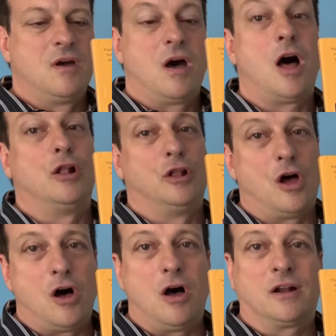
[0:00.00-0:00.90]
a
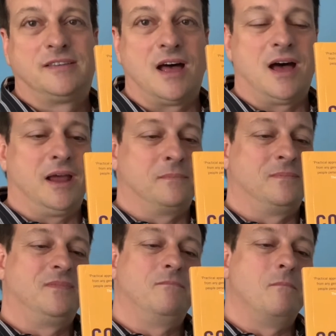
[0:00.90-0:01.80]
long time,
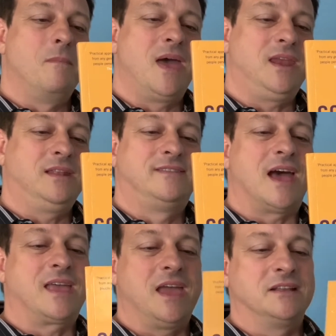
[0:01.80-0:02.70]
many
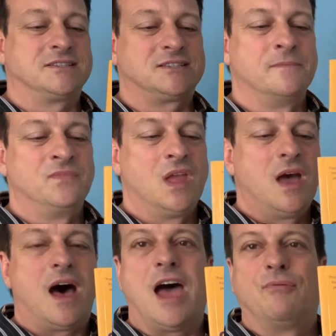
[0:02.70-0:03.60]
decades.
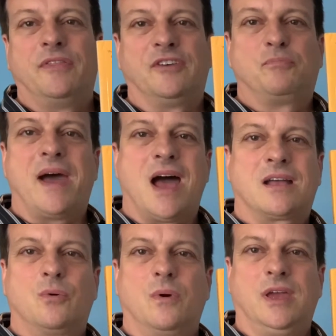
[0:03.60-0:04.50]
I read this
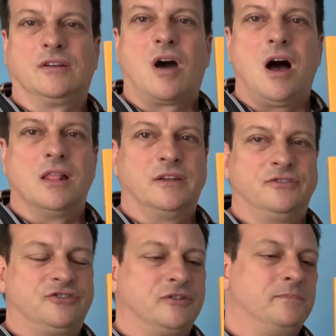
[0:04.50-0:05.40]
back in
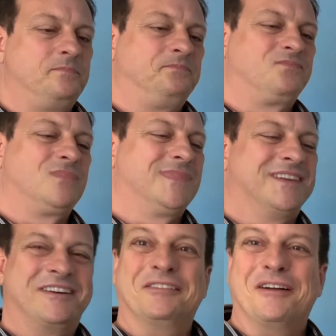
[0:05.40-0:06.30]
college
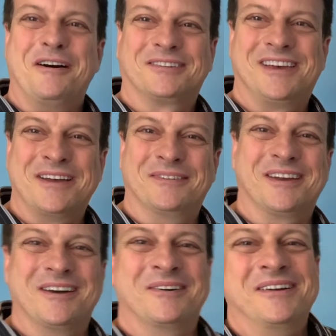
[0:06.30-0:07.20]
a long time
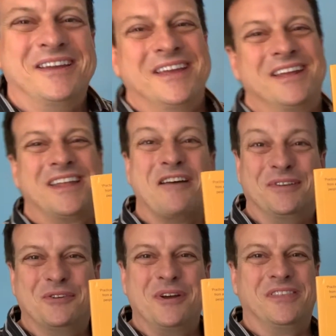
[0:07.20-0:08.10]
ago. I've been
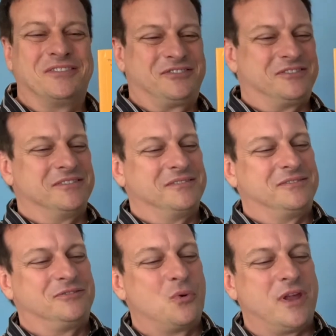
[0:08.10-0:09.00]
doing this
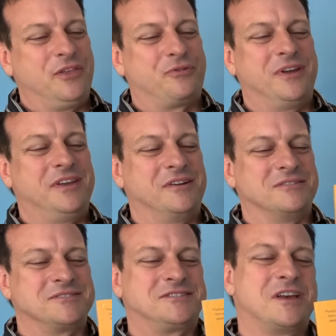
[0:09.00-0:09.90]
23
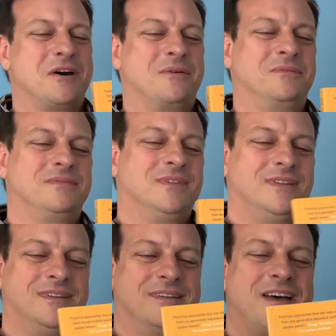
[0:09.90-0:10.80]
years, so
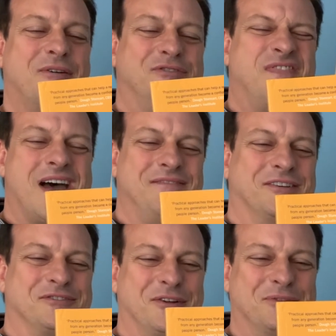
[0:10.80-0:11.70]
I was five
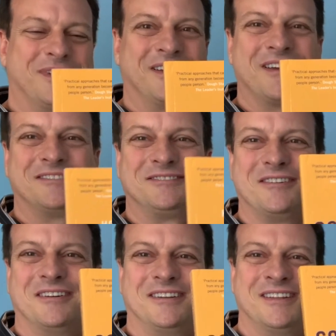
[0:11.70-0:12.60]
years old when I got started.